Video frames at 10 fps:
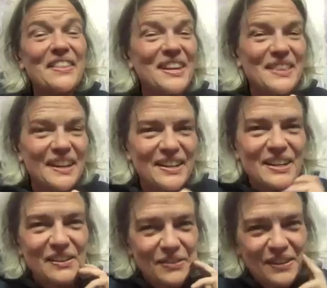And I think that
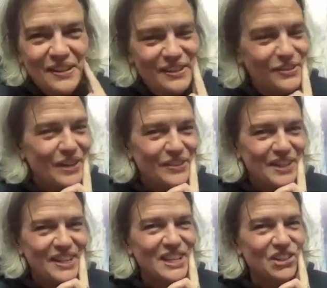hiking thing, you've
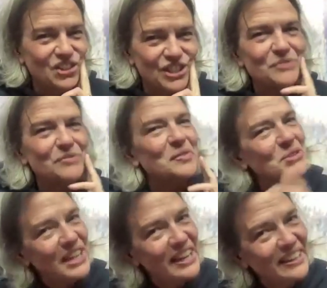got the hiking gene from
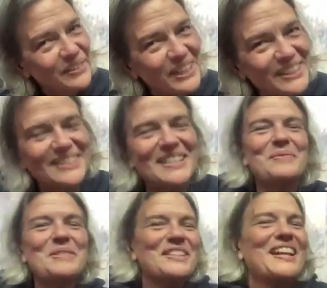your dad, right?
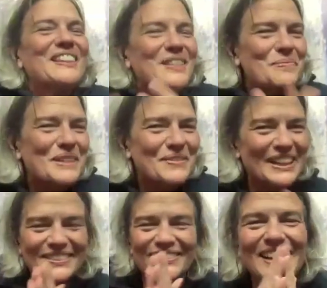Tell us a little bit
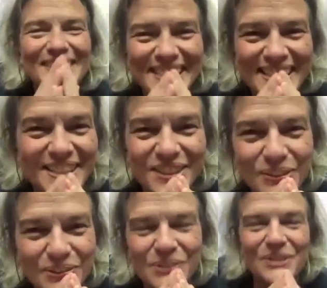about, this is
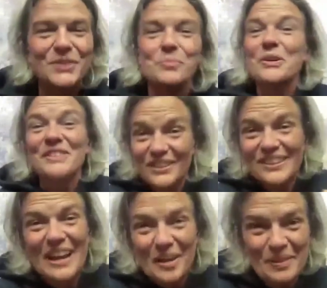so cool because we're
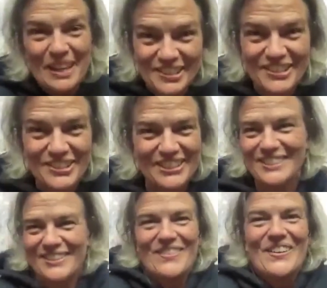near the Appalachian
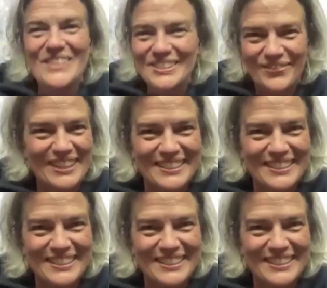Trail, so I'm always